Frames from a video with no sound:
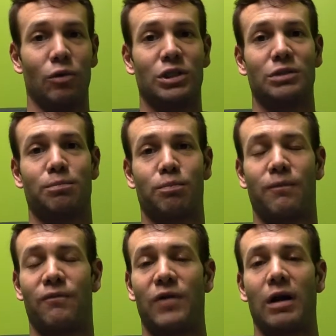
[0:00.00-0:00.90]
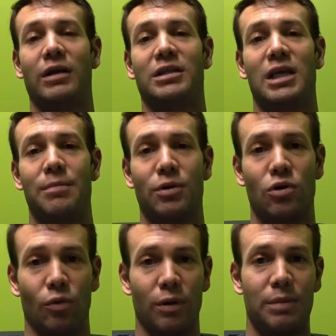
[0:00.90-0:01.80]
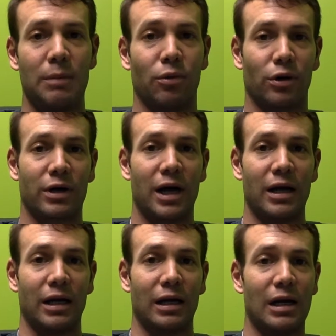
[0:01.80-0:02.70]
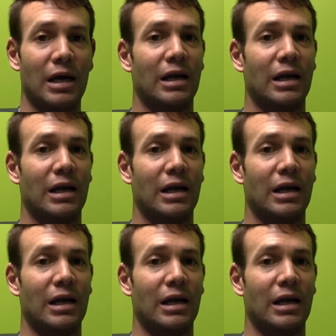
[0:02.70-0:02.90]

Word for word: which is fairly typical when people are cutting.